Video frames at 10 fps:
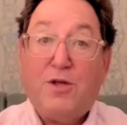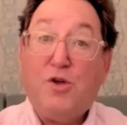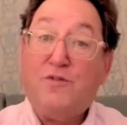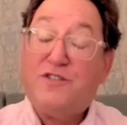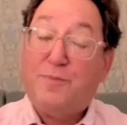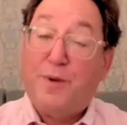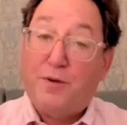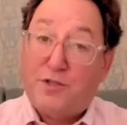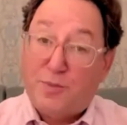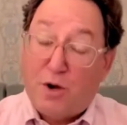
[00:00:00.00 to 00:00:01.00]
You've
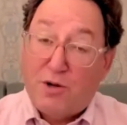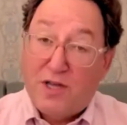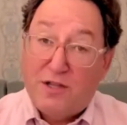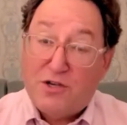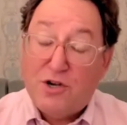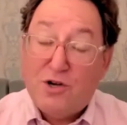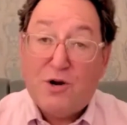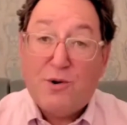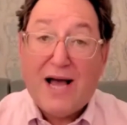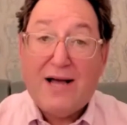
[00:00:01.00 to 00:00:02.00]
spoken Lashon
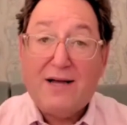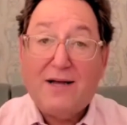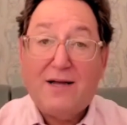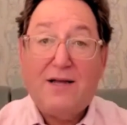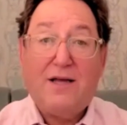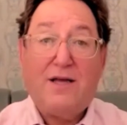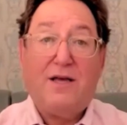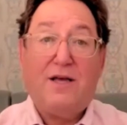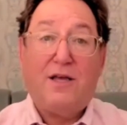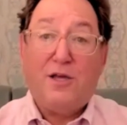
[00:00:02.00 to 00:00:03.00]
Hara.
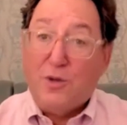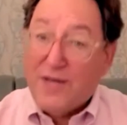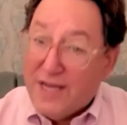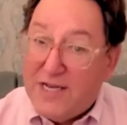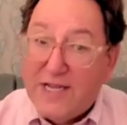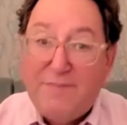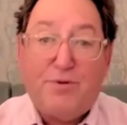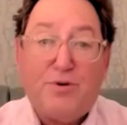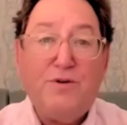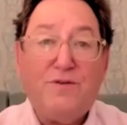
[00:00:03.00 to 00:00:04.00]
You need to
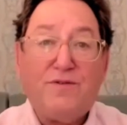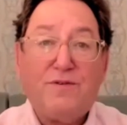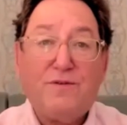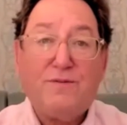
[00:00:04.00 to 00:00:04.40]
improve.